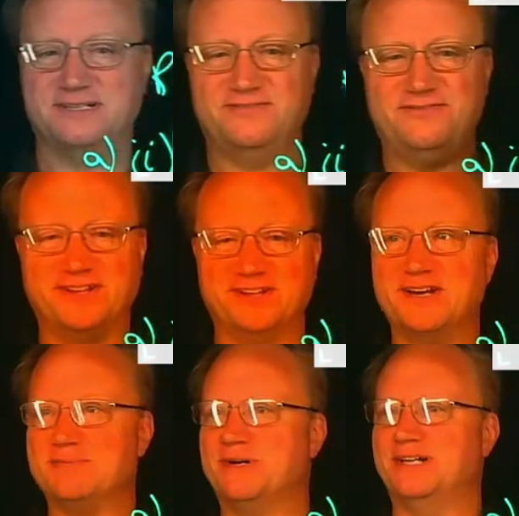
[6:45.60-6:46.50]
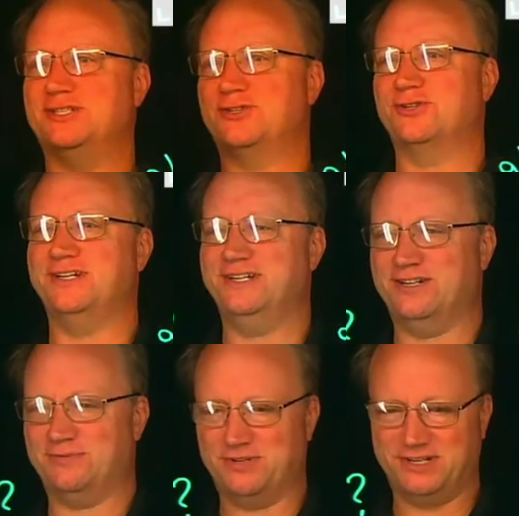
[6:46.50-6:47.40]
Filling up my screen here,
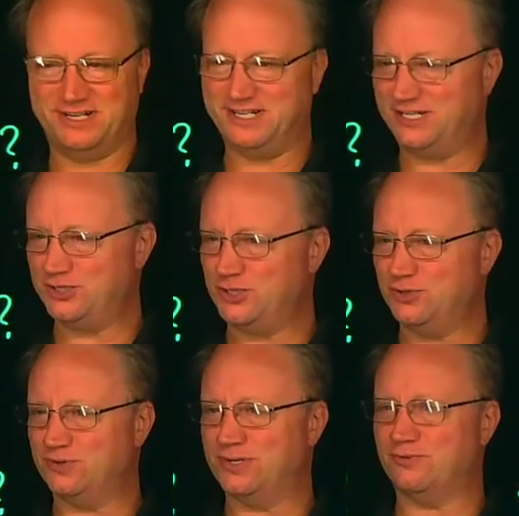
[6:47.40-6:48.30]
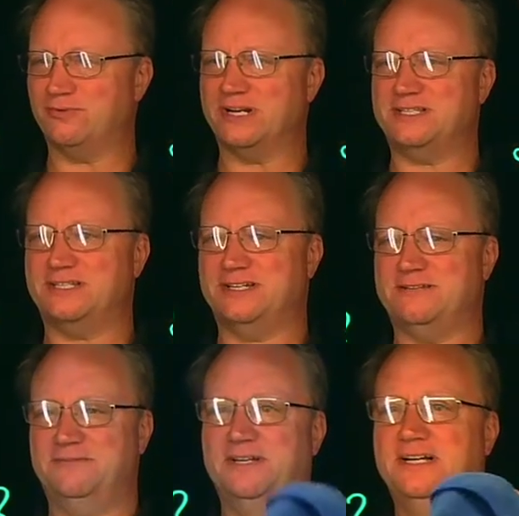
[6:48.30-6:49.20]
I'm going to need to erase
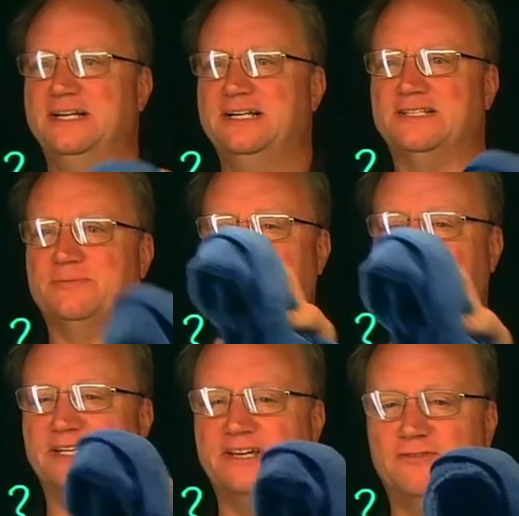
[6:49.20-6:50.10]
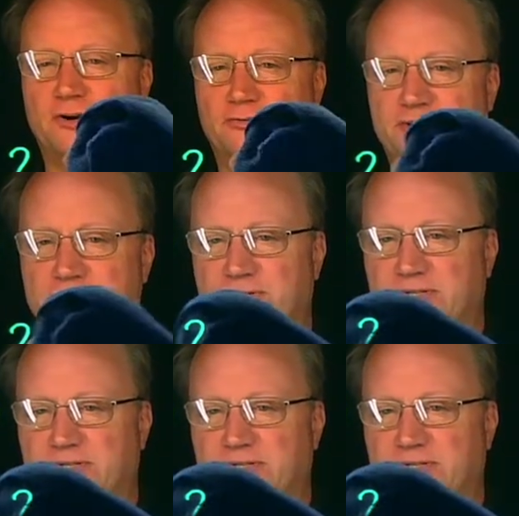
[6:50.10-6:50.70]
some. So I'm going to leave our original